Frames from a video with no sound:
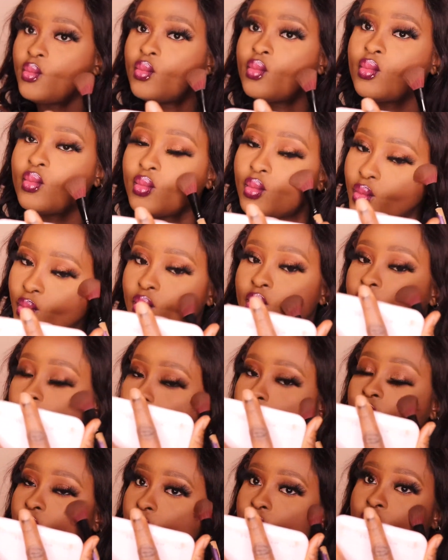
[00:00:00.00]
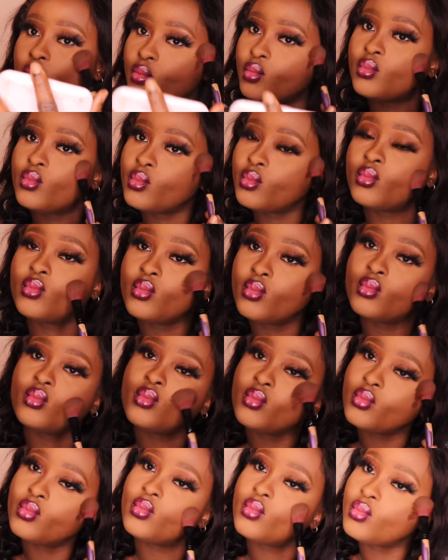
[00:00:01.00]
and it was also serving as a
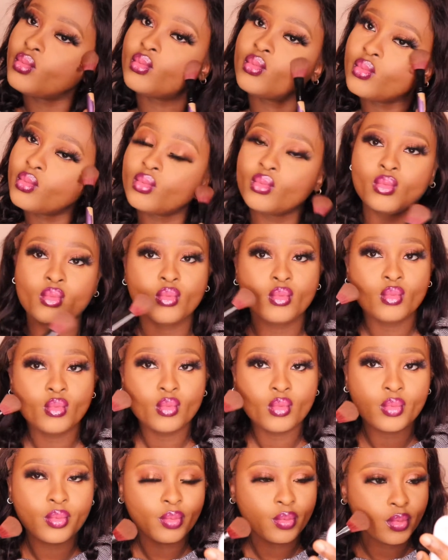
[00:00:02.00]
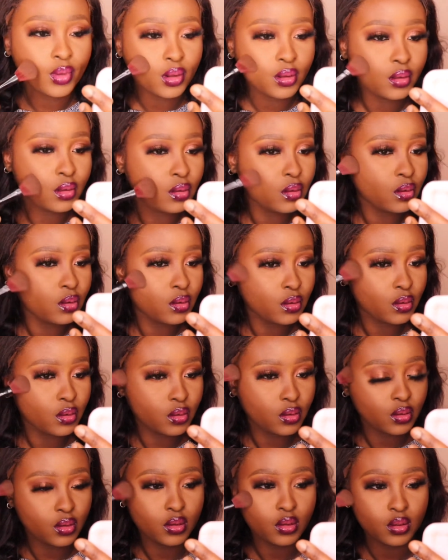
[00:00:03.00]
contour and a blush for me in
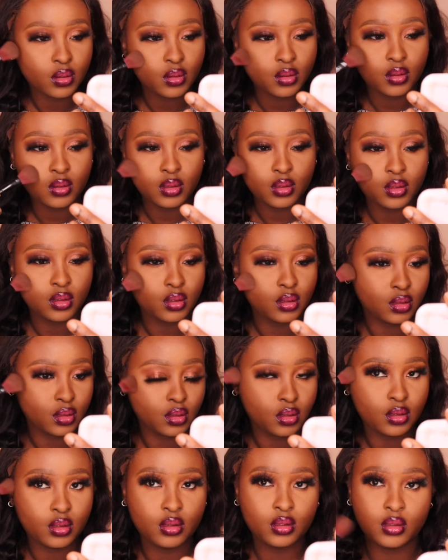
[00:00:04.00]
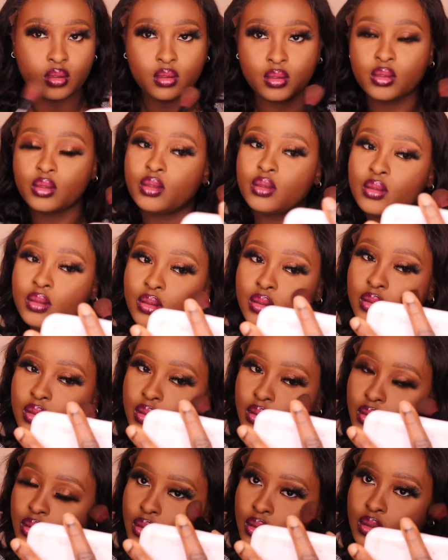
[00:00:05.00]
this particular makeup look that I
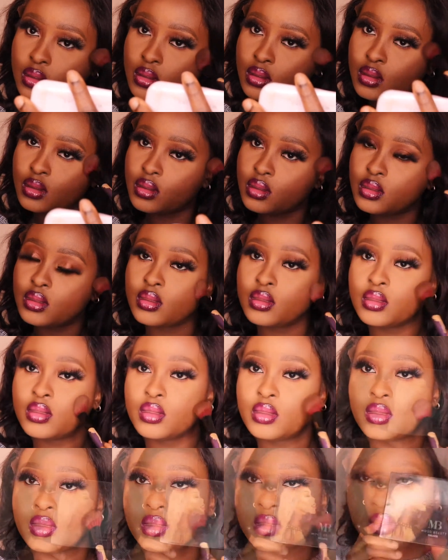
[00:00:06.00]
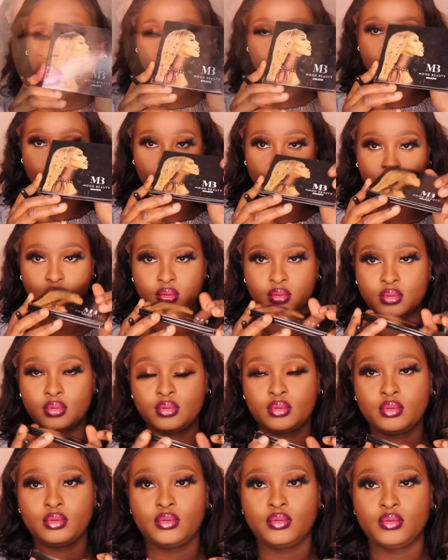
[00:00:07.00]
was trying to achieve. And
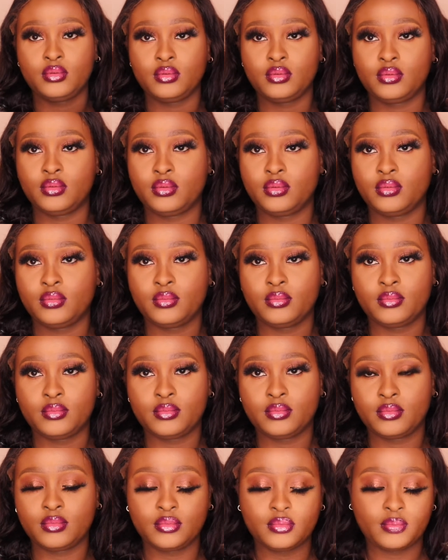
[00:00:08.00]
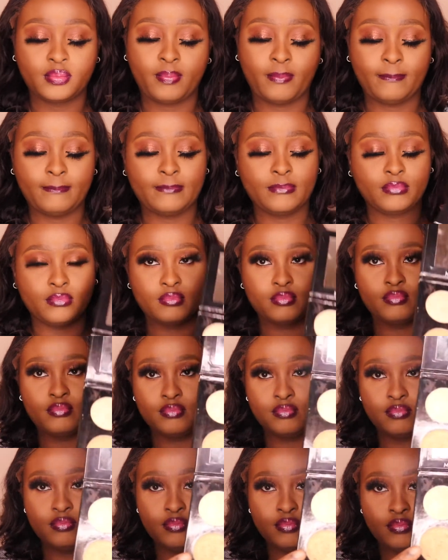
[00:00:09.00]
that was it. Then now I'm going to go in with
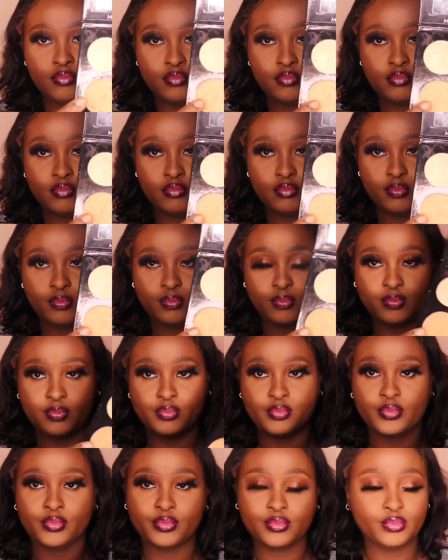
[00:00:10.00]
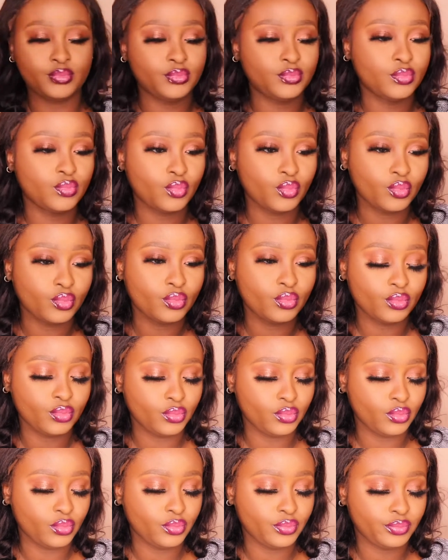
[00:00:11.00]
my glow, which is Mood Beauty
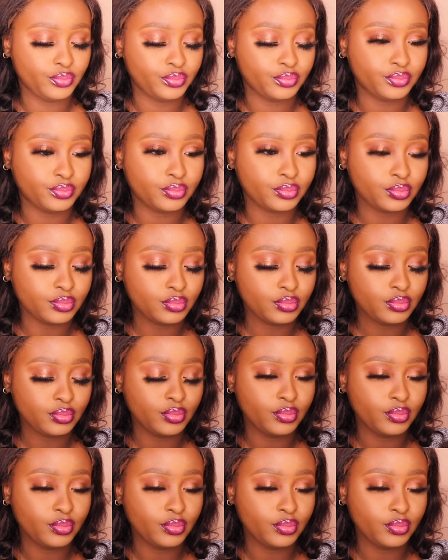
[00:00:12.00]
Solatia